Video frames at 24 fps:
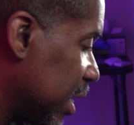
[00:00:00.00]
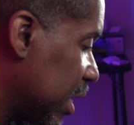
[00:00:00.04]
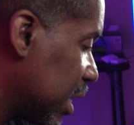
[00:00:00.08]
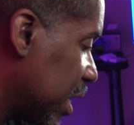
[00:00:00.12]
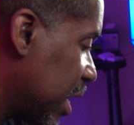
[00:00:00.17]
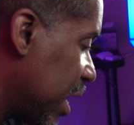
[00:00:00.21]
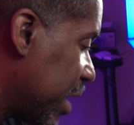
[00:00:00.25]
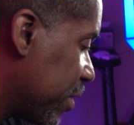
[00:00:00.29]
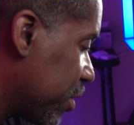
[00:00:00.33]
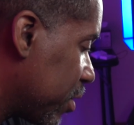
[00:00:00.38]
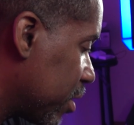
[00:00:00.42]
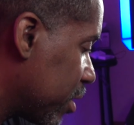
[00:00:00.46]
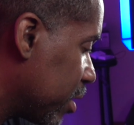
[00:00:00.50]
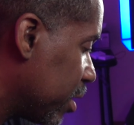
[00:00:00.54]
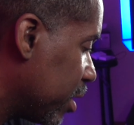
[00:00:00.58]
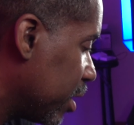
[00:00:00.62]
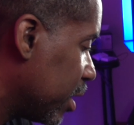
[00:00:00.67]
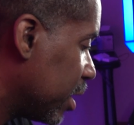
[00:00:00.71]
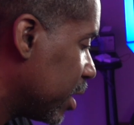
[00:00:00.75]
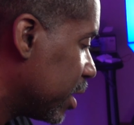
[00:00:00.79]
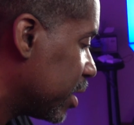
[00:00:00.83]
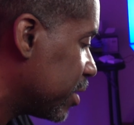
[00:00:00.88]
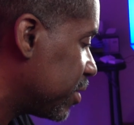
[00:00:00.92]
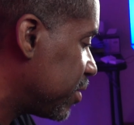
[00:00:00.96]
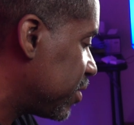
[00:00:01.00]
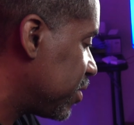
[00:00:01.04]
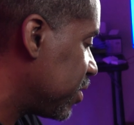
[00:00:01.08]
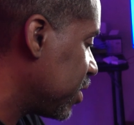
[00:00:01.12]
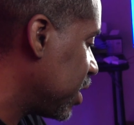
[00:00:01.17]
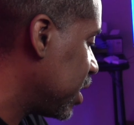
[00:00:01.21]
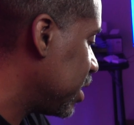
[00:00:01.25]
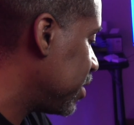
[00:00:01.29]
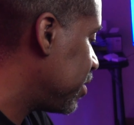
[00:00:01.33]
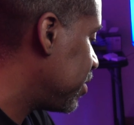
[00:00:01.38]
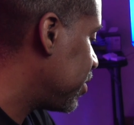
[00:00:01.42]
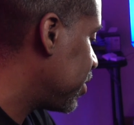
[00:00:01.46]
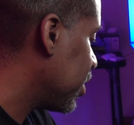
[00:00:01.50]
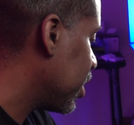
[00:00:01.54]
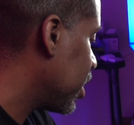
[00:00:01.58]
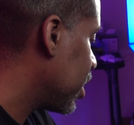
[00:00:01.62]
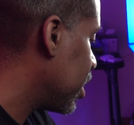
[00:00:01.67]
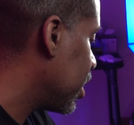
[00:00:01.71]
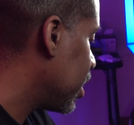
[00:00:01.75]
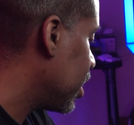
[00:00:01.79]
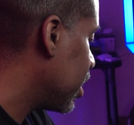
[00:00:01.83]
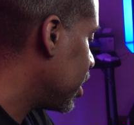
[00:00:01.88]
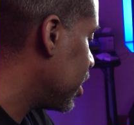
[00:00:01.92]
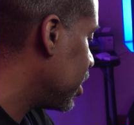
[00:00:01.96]
leather since
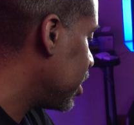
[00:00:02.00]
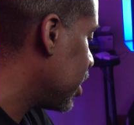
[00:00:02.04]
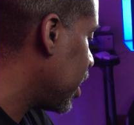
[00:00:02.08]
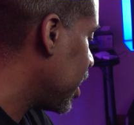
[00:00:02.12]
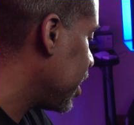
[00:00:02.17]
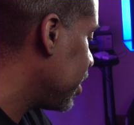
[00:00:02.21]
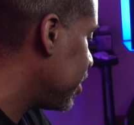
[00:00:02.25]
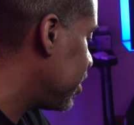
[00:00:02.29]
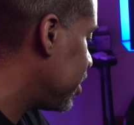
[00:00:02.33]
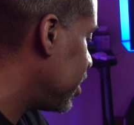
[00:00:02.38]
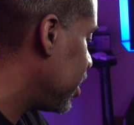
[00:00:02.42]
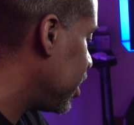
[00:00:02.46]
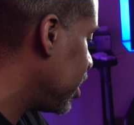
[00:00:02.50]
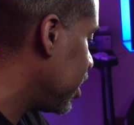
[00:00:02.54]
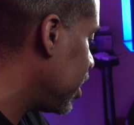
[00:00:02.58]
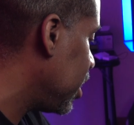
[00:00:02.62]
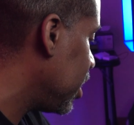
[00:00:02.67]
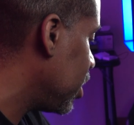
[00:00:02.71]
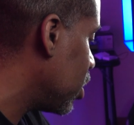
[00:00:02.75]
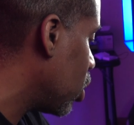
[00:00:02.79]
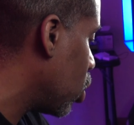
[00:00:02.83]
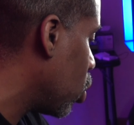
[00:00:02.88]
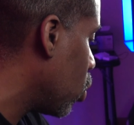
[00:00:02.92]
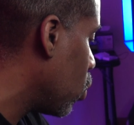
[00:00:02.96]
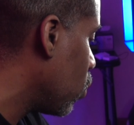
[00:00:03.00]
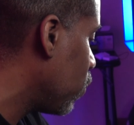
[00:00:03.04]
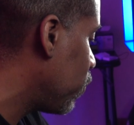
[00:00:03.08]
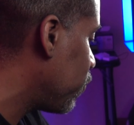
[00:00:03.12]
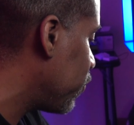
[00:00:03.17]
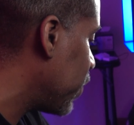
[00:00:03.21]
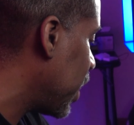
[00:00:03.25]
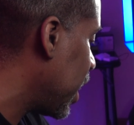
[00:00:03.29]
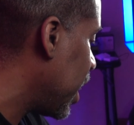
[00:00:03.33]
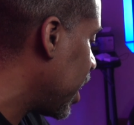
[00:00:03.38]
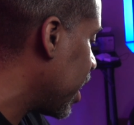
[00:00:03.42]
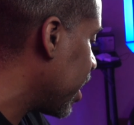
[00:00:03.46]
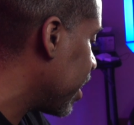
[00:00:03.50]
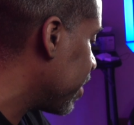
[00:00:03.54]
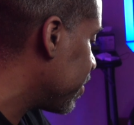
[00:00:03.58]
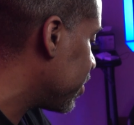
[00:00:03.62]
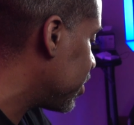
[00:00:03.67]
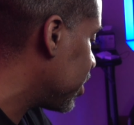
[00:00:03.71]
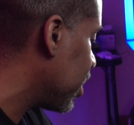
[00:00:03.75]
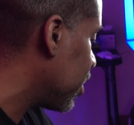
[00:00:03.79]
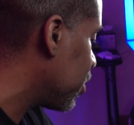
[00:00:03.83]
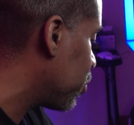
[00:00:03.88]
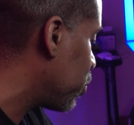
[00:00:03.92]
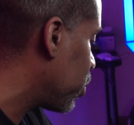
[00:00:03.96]
uh, nineteen oh five. It
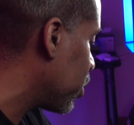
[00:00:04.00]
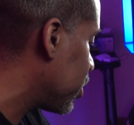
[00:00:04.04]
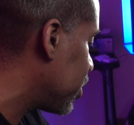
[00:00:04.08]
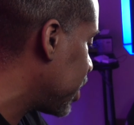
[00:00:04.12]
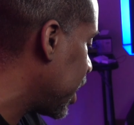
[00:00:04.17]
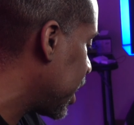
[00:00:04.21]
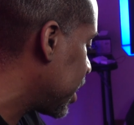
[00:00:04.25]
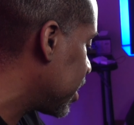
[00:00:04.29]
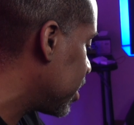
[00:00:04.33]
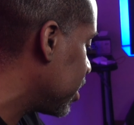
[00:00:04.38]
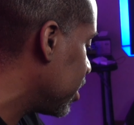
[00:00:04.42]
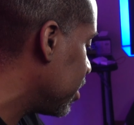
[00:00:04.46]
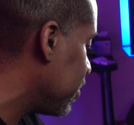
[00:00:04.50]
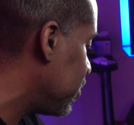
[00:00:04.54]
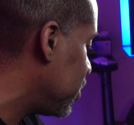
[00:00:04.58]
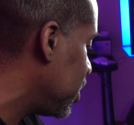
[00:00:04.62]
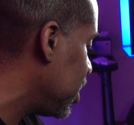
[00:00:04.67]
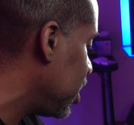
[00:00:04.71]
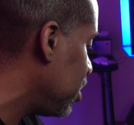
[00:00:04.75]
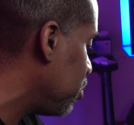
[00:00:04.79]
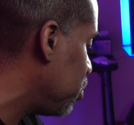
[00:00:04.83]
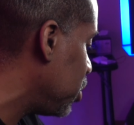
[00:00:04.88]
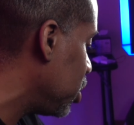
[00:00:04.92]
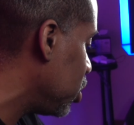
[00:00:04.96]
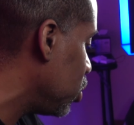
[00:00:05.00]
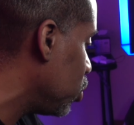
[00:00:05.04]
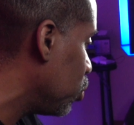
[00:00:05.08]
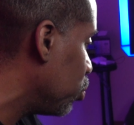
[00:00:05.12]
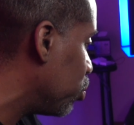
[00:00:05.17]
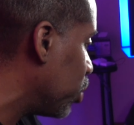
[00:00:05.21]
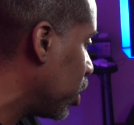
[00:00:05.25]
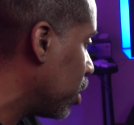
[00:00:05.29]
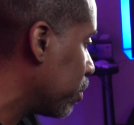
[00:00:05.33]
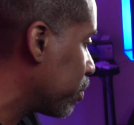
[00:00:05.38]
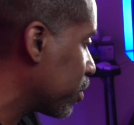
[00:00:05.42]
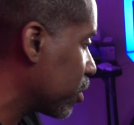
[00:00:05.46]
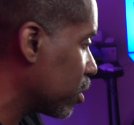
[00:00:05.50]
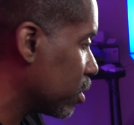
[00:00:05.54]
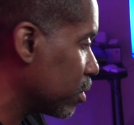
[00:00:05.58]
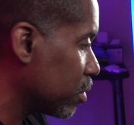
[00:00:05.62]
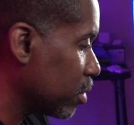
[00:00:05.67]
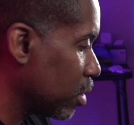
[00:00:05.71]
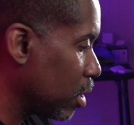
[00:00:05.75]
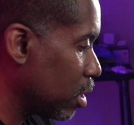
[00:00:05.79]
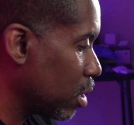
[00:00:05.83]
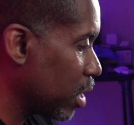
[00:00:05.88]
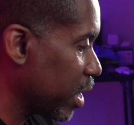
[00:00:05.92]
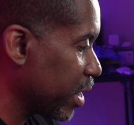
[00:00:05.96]
says protective T P U bumper.
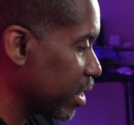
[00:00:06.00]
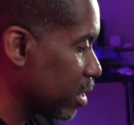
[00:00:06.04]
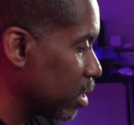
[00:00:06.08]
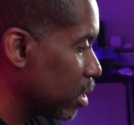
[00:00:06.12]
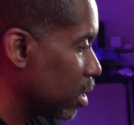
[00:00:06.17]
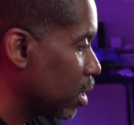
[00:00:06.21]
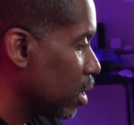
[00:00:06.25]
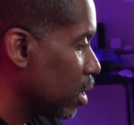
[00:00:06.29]
All right,